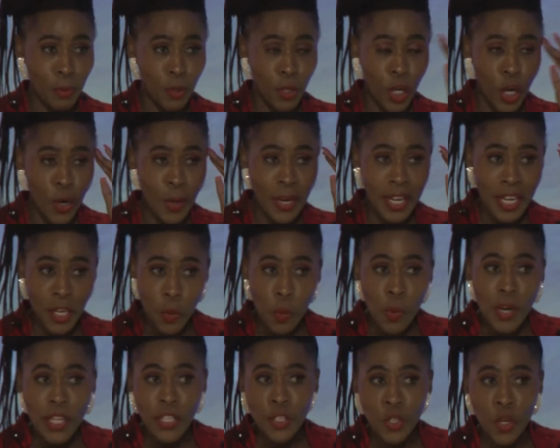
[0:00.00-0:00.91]
I'm growing
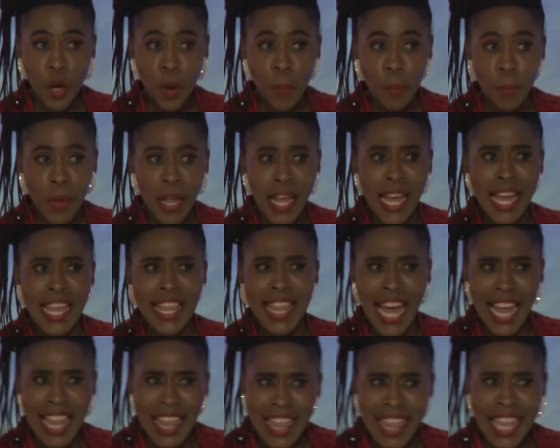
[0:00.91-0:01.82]
in wisdom.
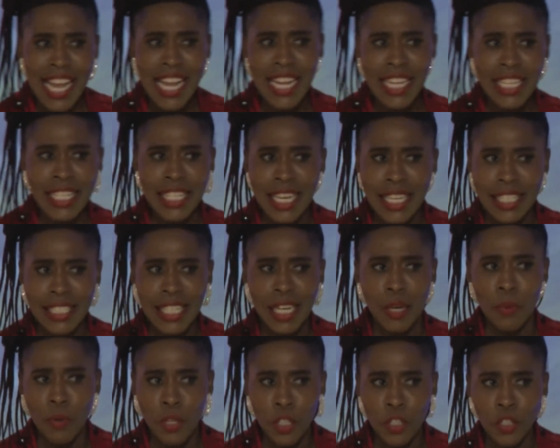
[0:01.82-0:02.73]
There are things
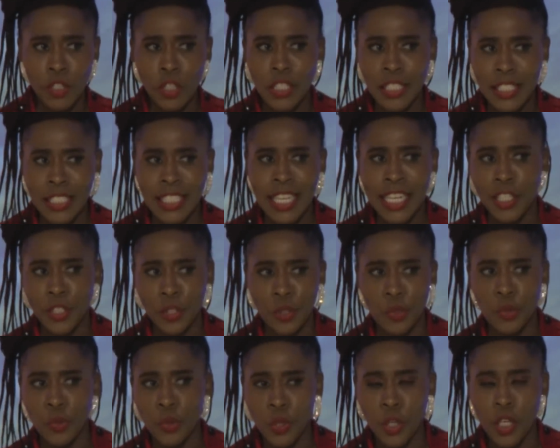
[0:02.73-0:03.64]
that I will not dare
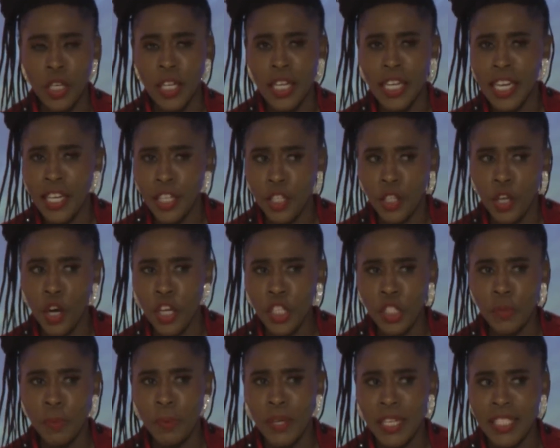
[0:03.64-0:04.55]
do in
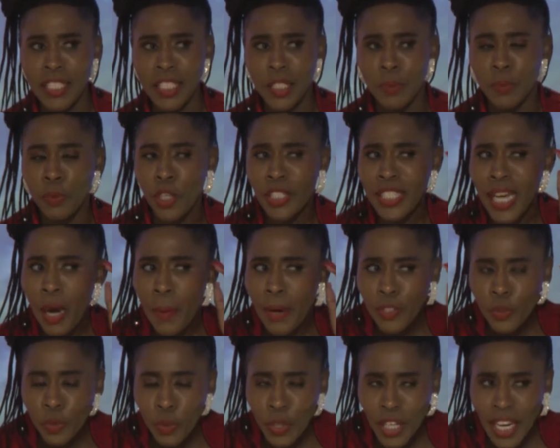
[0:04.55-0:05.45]
God's presence because I
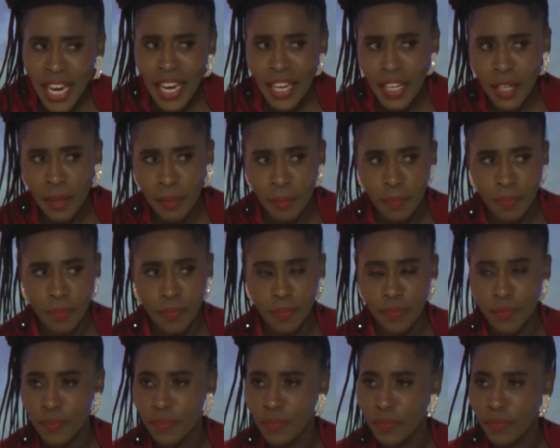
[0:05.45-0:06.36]
want to hear Him.
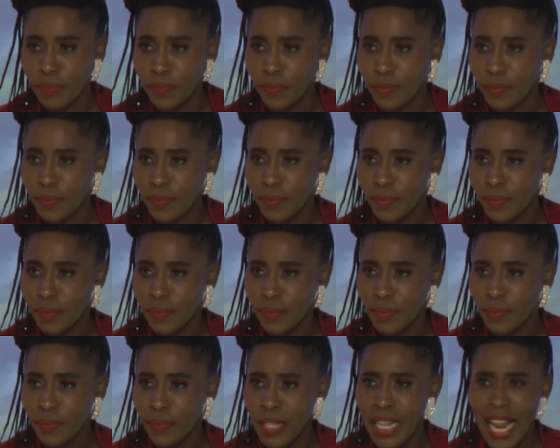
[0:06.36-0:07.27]

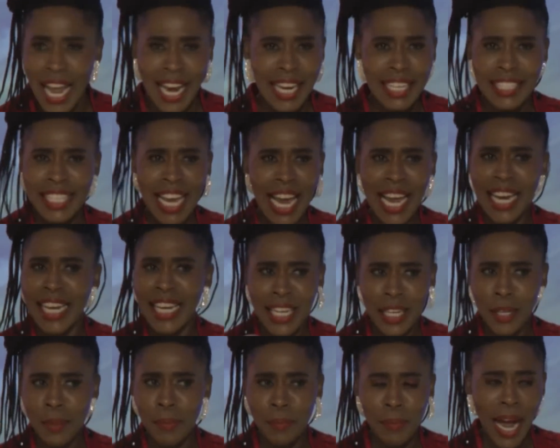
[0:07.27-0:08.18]
Like,
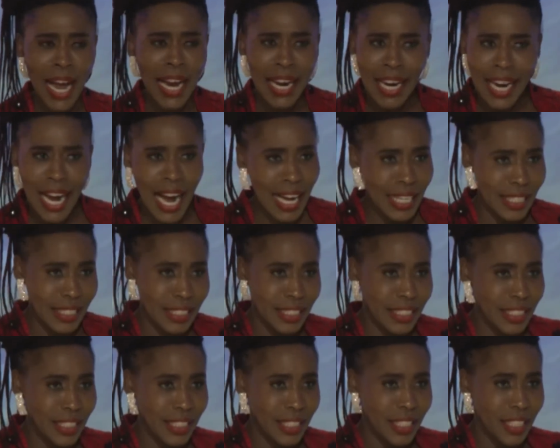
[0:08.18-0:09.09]
tell Him, I
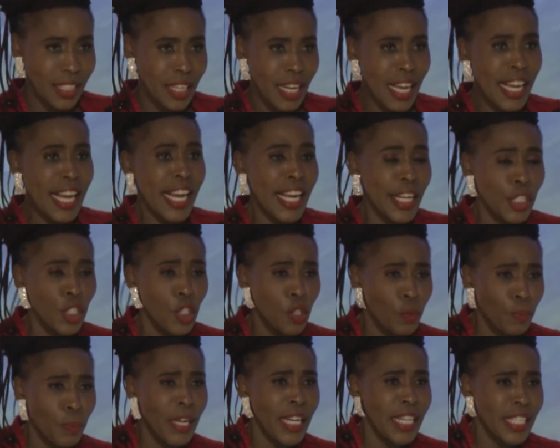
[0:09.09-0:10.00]
can't. He
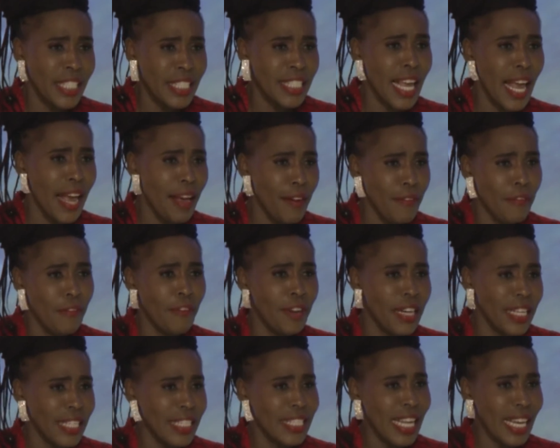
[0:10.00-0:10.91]
speaks
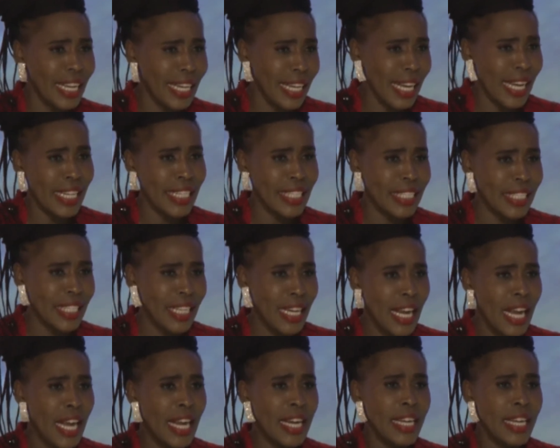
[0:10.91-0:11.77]
every second.